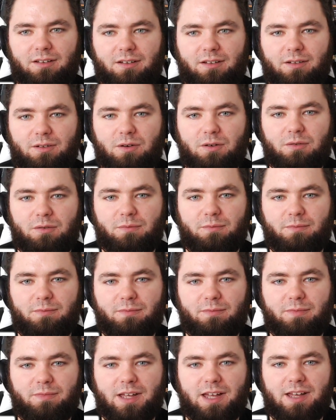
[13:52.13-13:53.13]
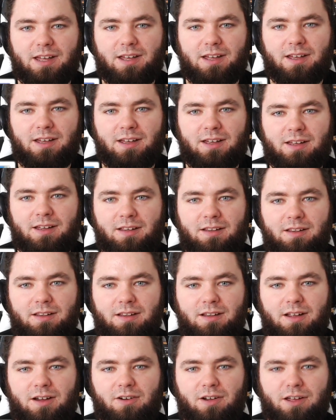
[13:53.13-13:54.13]
Oh,
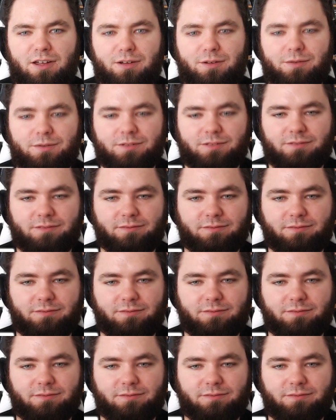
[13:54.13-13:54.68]
and there it goes.